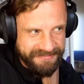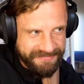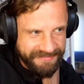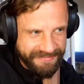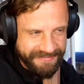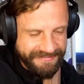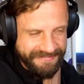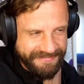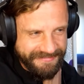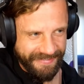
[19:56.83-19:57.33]

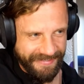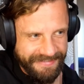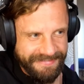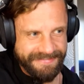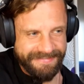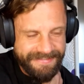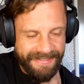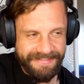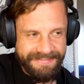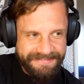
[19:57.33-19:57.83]
monsters
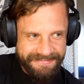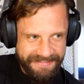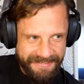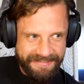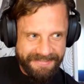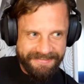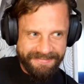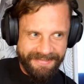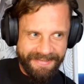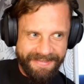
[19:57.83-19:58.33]
and
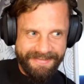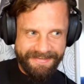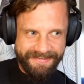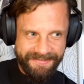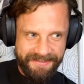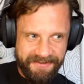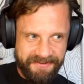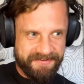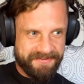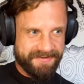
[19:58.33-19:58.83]
tell
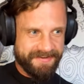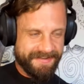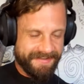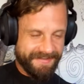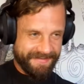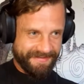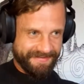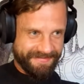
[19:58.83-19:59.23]
like, look,